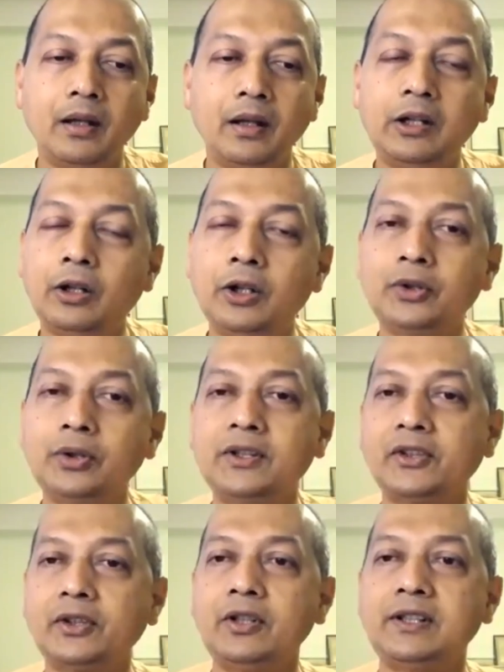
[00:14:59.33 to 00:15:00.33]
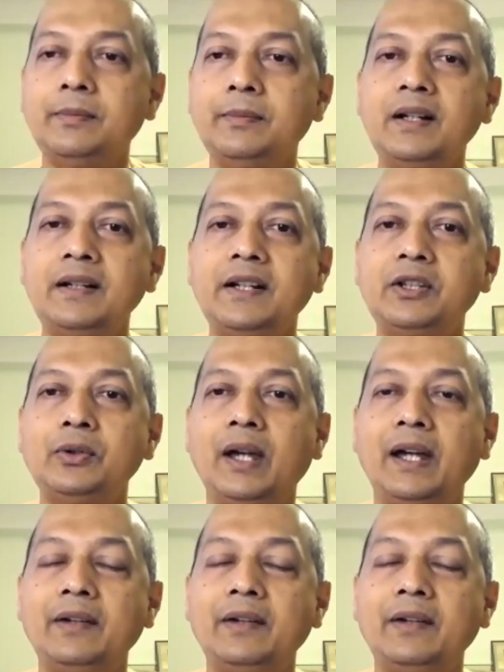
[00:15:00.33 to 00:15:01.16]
It also does not demand that you